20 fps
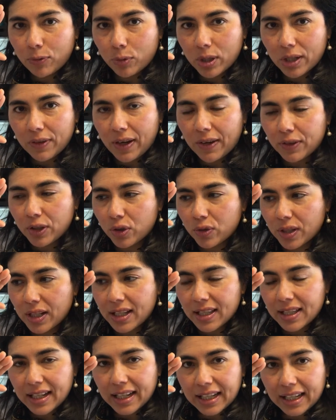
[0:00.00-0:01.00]
45
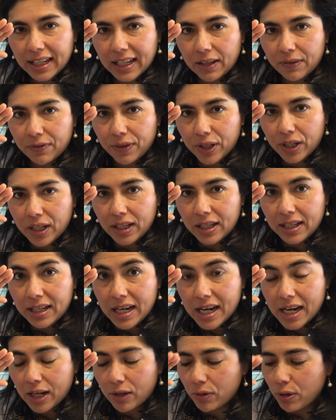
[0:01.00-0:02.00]
degrees, and it can get very
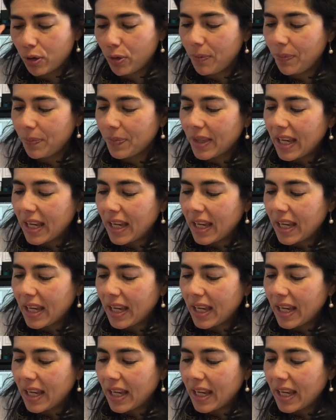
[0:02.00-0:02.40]
narrow.